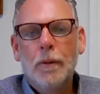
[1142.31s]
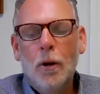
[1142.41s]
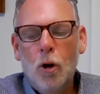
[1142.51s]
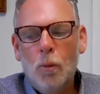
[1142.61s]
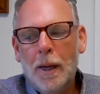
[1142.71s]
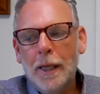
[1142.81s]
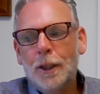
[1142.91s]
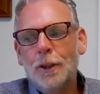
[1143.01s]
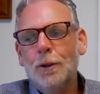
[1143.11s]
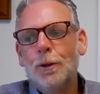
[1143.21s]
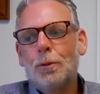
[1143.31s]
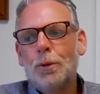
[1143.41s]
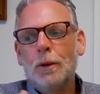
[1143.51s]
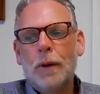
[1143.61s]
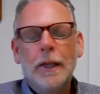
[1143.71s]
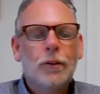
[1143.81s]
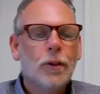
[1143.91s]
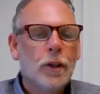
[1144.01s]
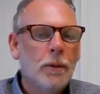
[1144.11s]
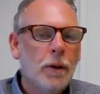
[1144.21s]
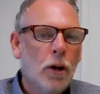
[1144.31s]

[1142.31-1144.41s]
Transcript: Oh, by Q3, rates are coming.